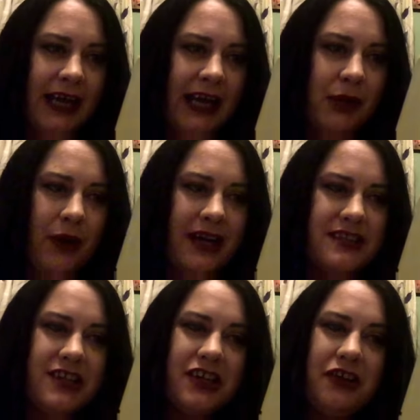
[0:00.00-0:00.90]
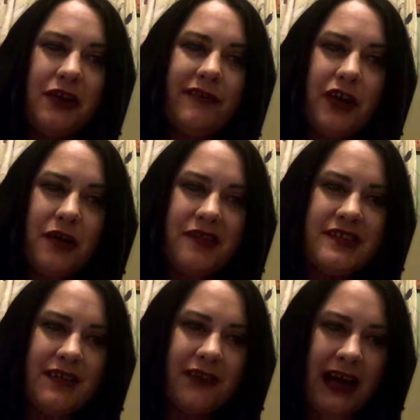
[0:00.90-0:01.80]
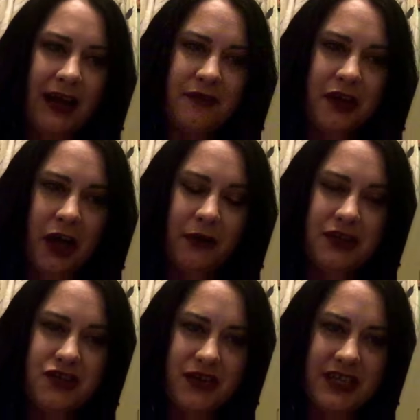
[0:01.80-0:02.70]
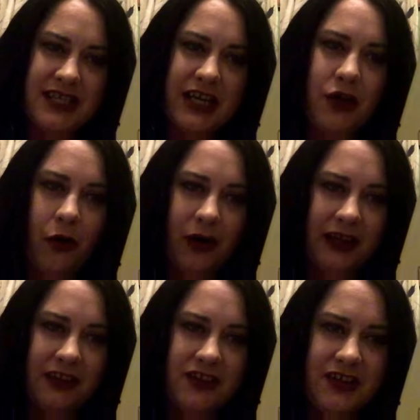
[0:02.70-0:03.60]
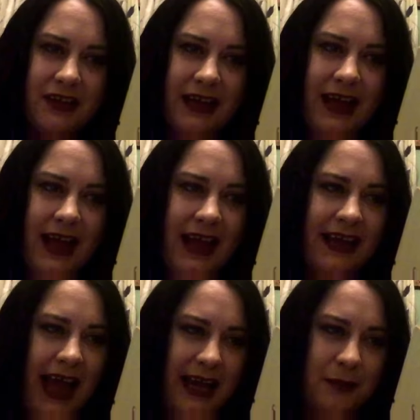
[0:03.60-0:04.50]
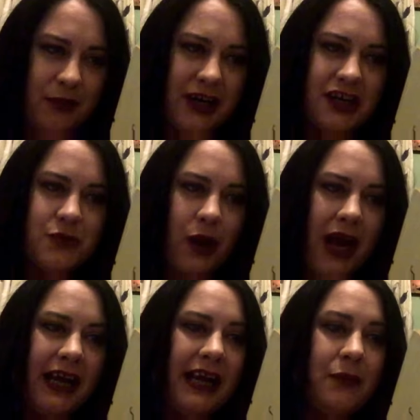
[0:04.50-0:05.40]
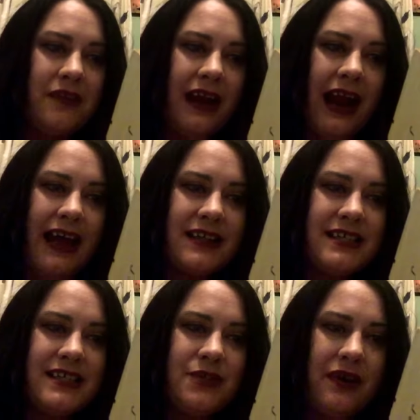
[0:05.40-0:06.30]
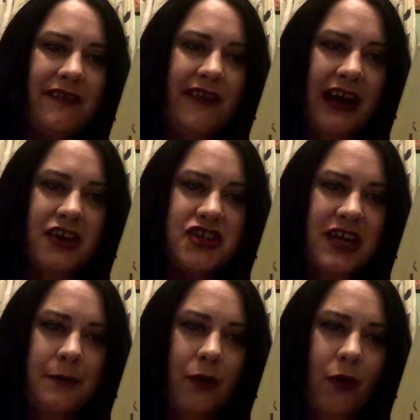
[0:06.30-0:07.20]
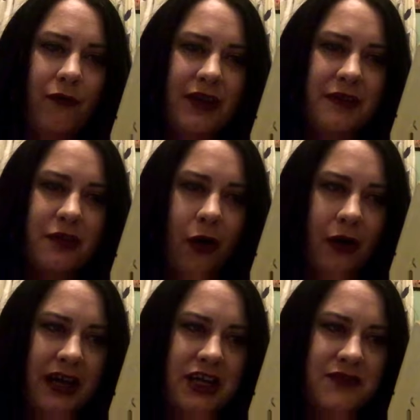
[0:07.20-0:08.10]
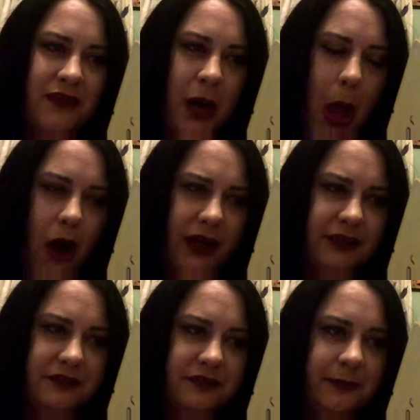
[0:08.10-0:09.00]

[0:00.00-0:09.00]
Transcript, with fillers: He went to the University of Glasgow and Trinity College. Cambridge, where he was elected to a fellowship of his college for life.